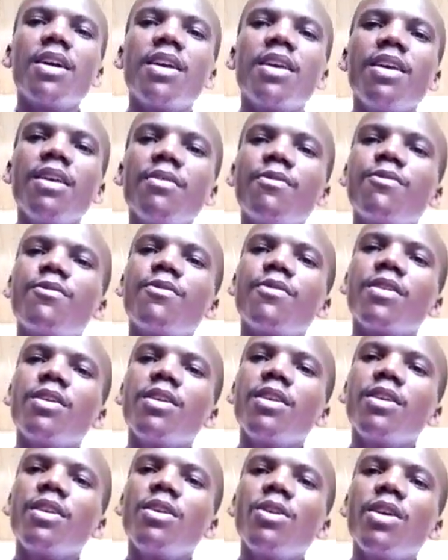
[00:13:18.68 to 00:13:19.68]
if
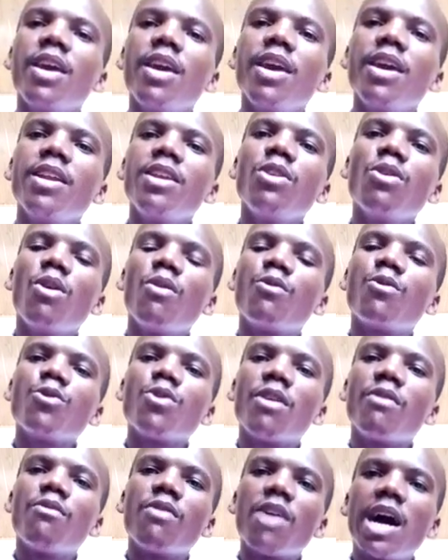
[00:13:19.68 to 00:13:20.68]
any of
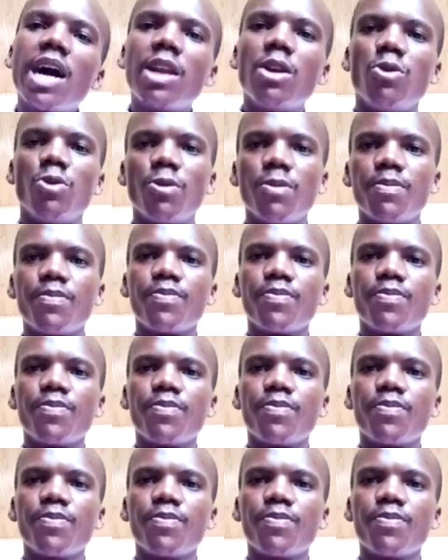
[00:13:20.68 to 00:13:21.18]
your value